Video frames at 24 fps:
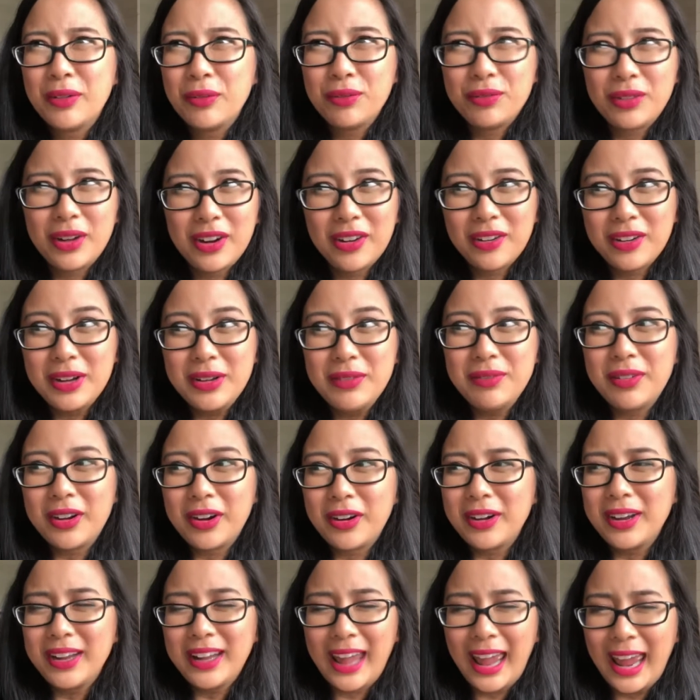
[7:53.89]
very,
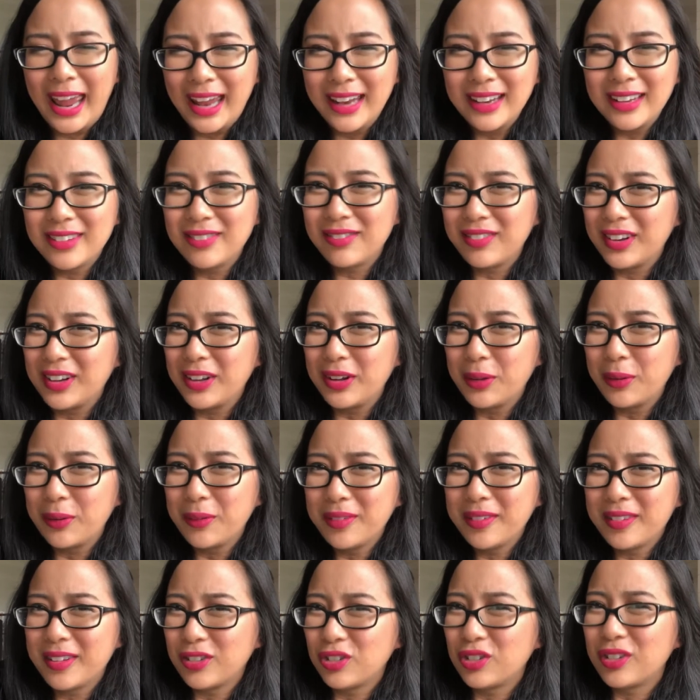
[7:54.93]
very candid videos
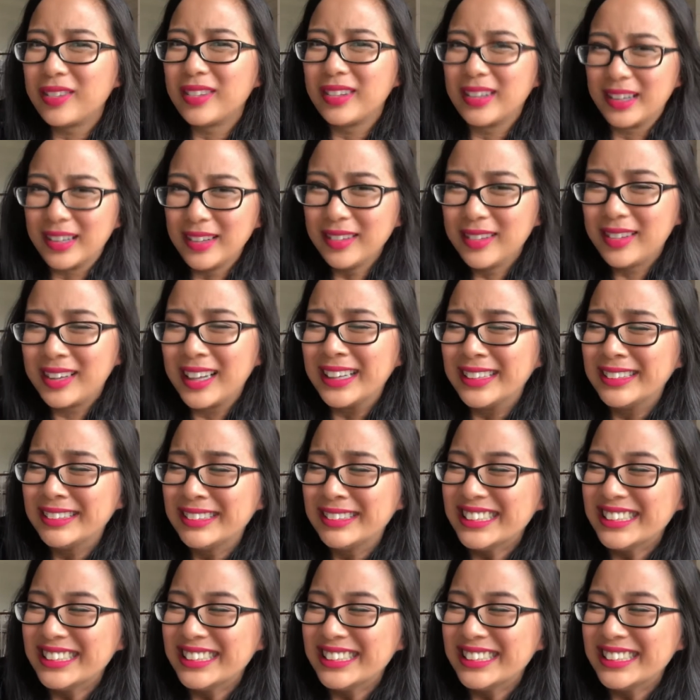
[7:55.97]
such as this.